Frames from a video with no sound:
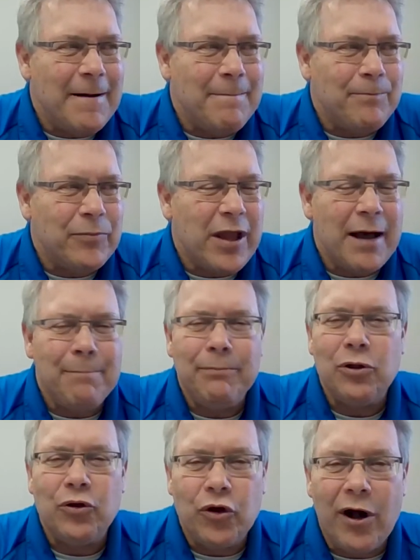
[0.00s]
uh, not
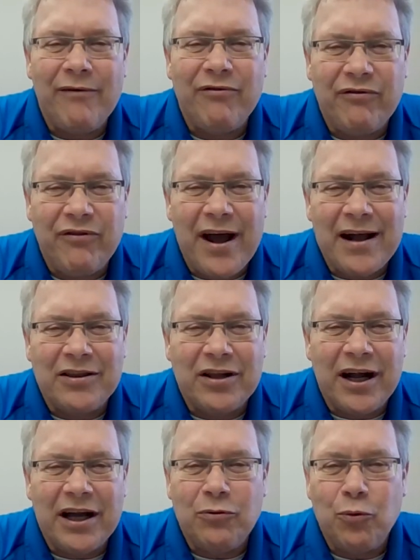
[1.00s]
blown off the fact that
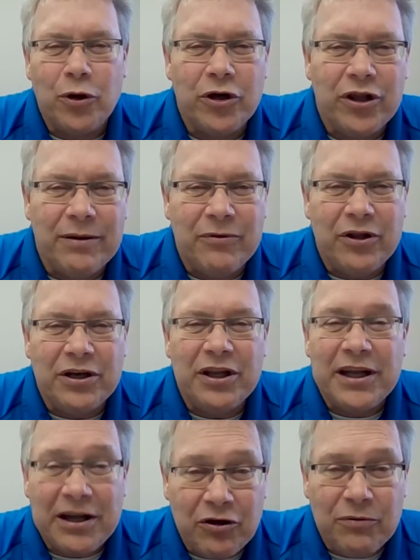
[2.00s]
I had warned them that
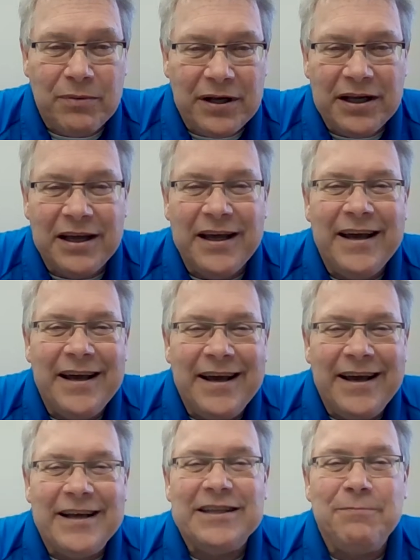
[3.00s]
they could be
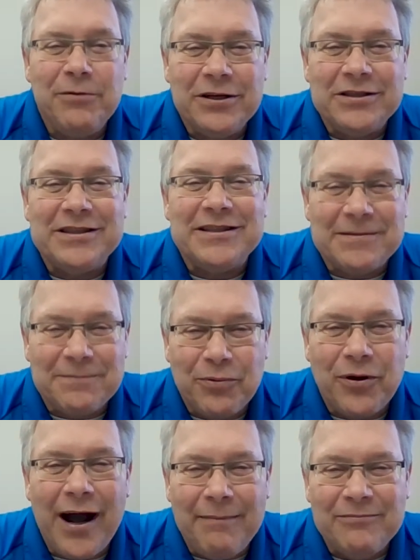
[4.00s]
experiencing some
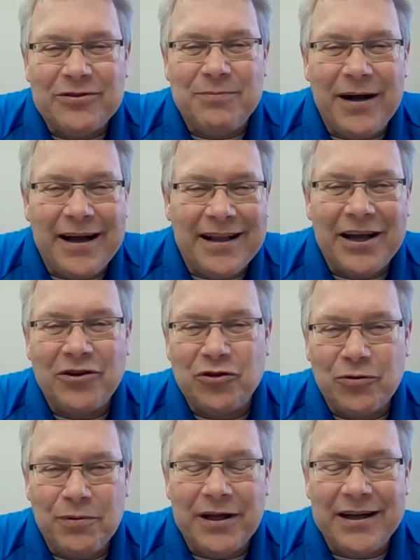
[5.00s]
problems by
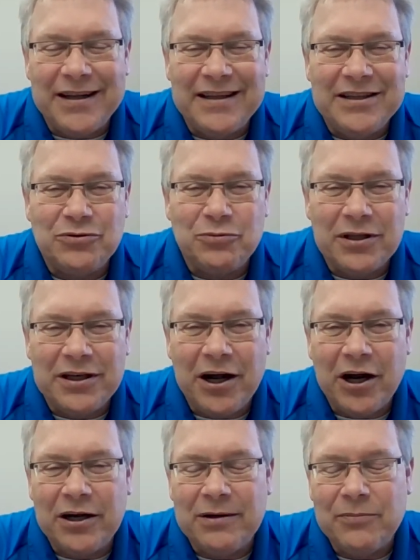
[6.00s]
electroplating these really
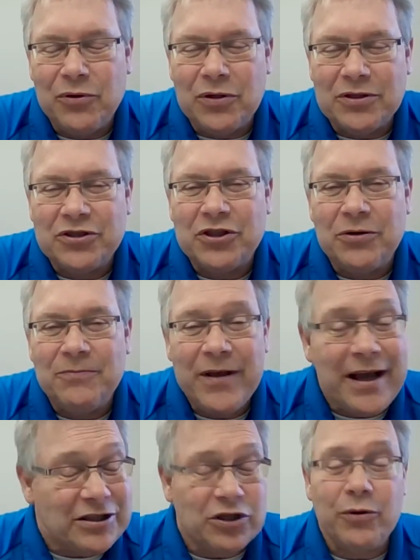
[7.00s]
hardened bolts. So,
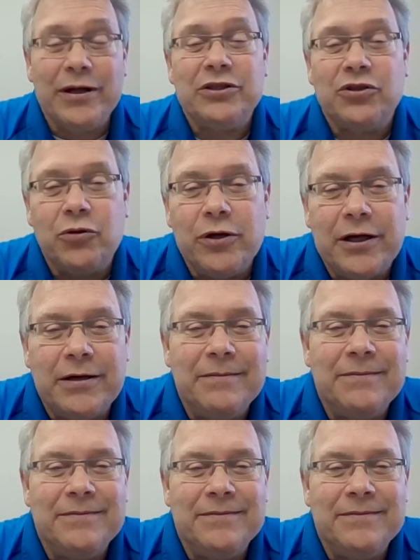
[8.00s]
yeah, it's a great story